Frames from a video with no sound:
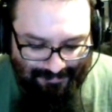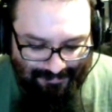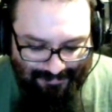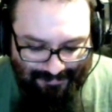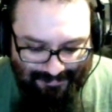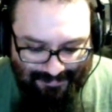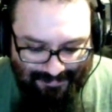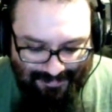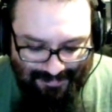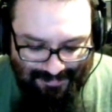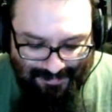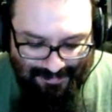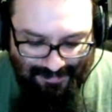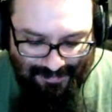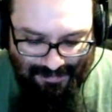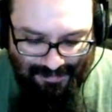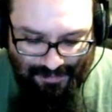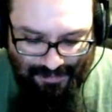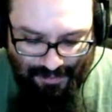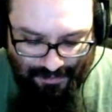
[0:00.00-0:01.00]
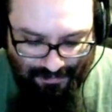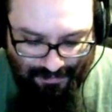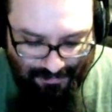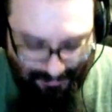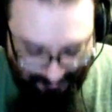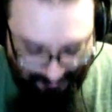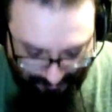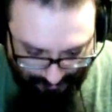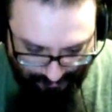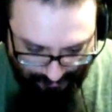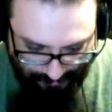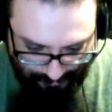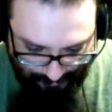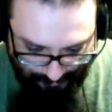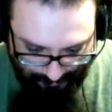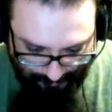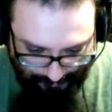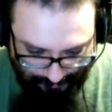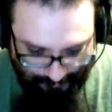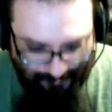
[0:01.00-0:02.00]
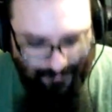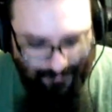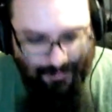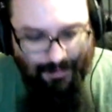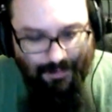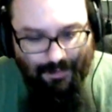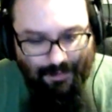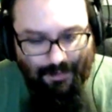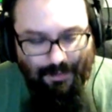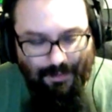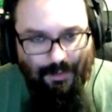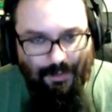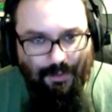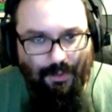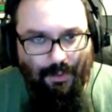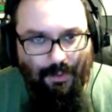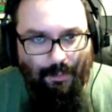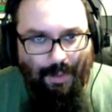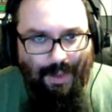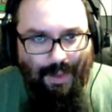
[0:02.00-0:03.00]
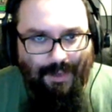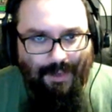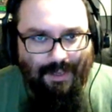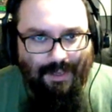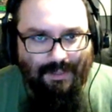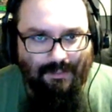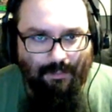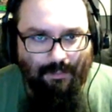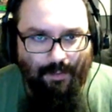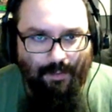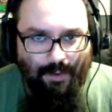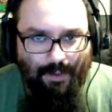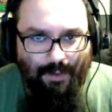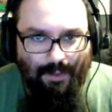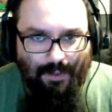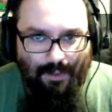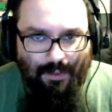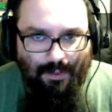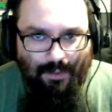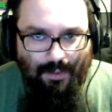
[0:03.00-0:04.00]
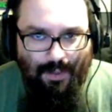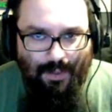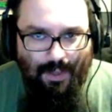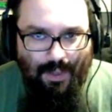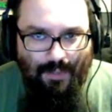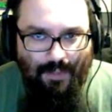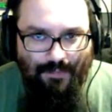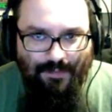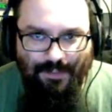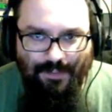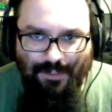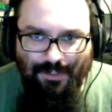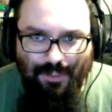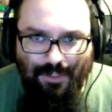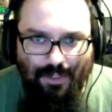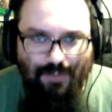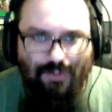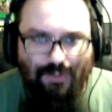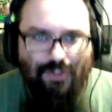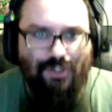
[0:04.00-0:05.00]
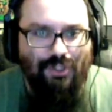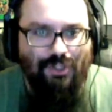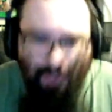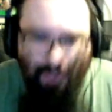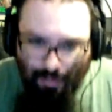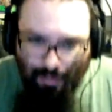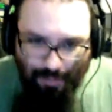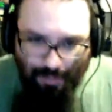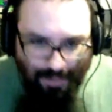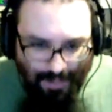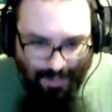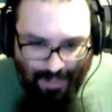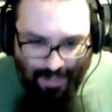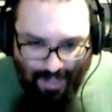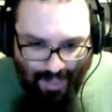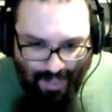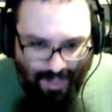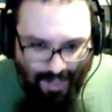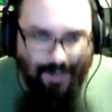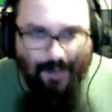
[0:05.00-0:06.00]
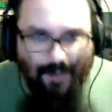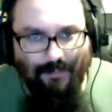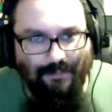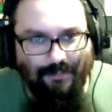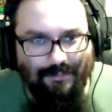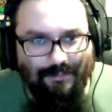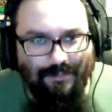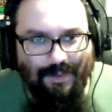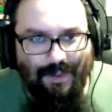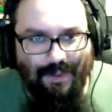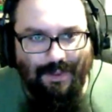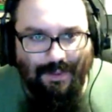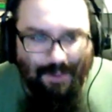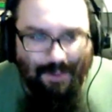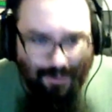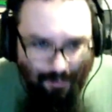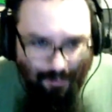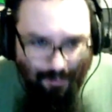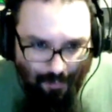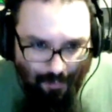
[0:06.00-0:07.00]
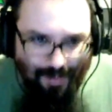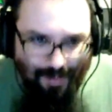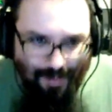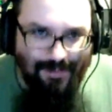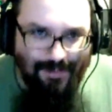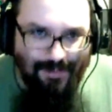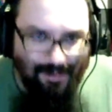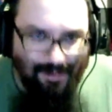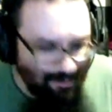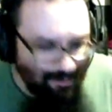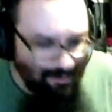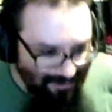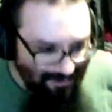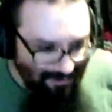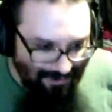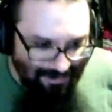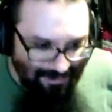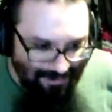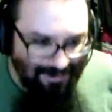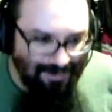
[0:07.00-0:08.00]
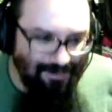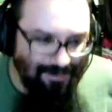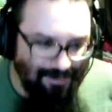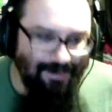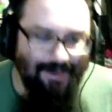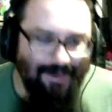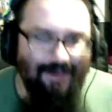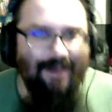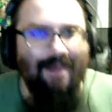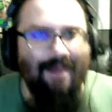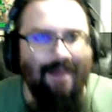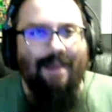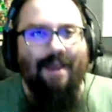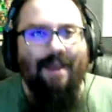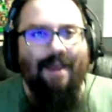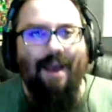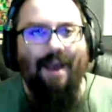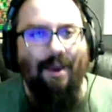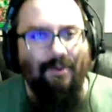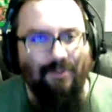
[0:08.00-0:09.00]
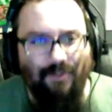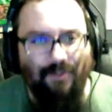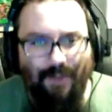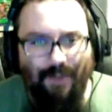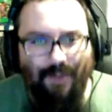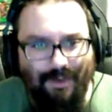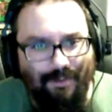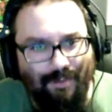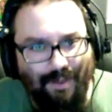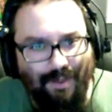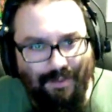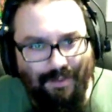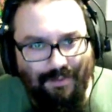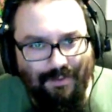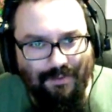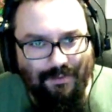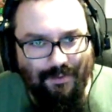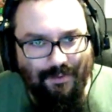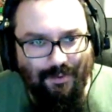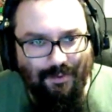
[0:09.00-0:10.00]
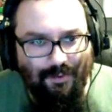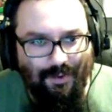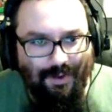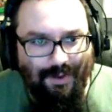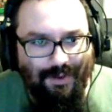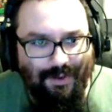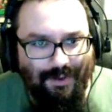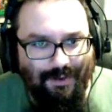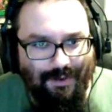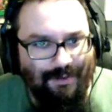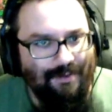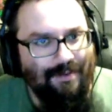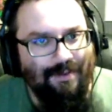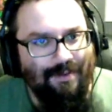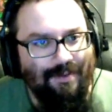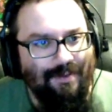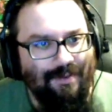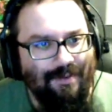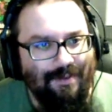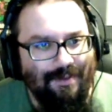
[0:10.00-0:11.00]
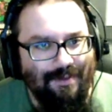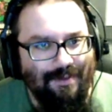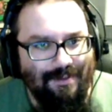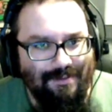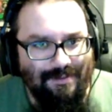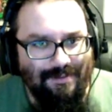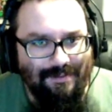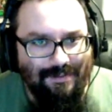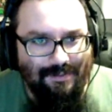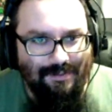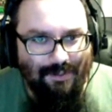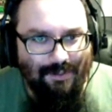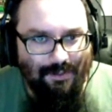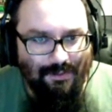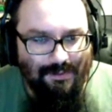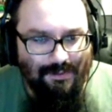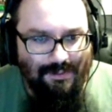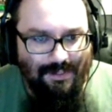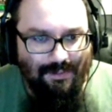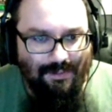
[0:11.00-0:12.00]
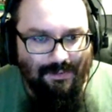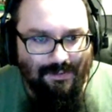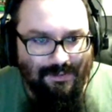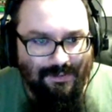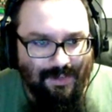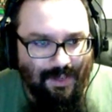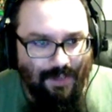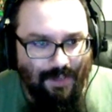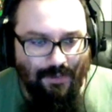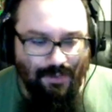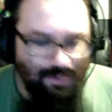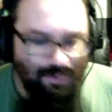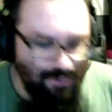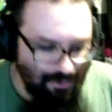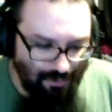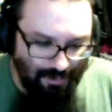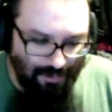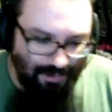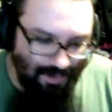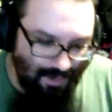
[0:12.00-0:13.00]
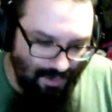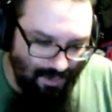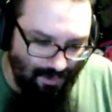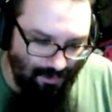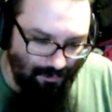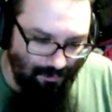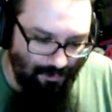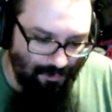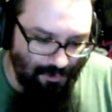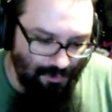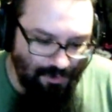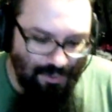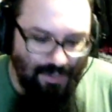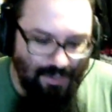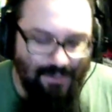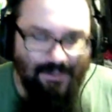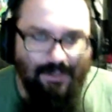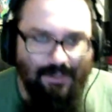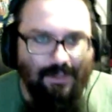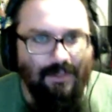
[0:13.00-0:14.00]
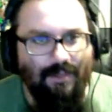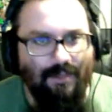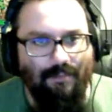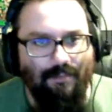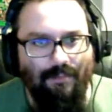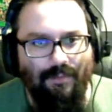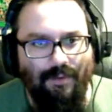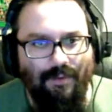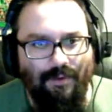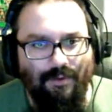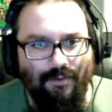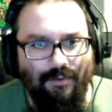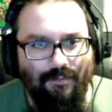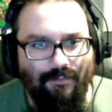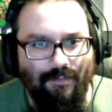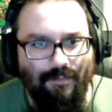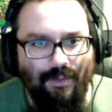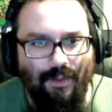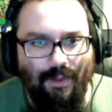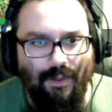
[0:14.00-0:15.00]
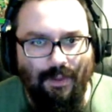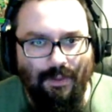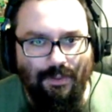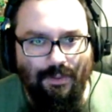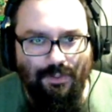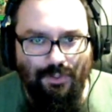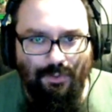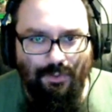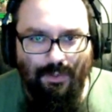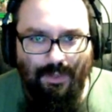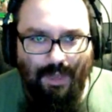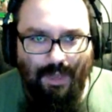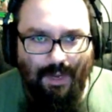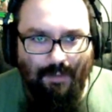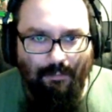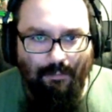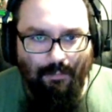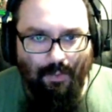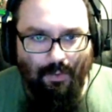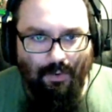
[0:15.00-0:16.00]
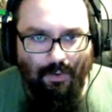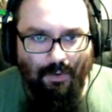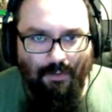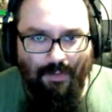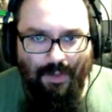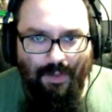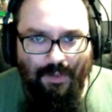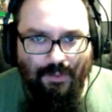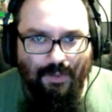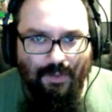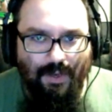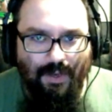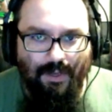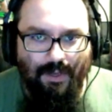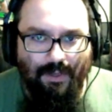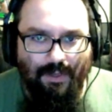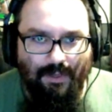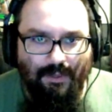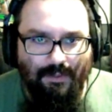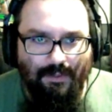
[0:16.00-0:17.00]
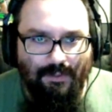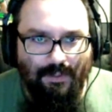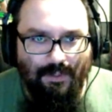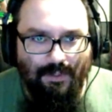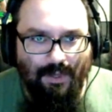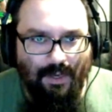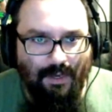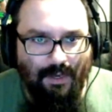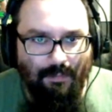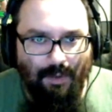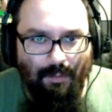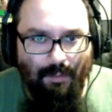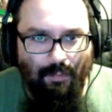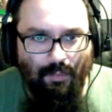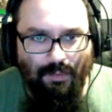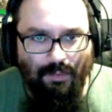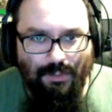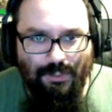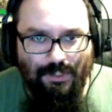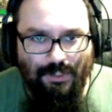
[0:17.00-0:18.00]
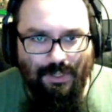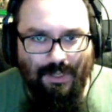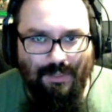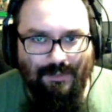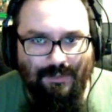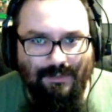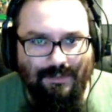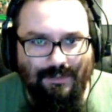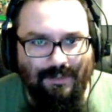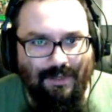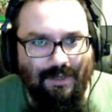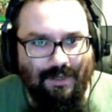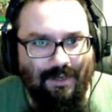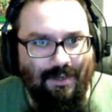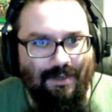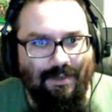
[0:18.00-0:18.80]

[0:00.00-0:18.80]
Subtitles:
So he's chilling in his room. Bad guys break in and just start shooting at him. Like, what is the plan here? Like, I was ranting about this for a while. Because there's this whole sequence. They're shooting at him. They're chasing him. They're shooting at him more. They try to cut him up with a chainsaw.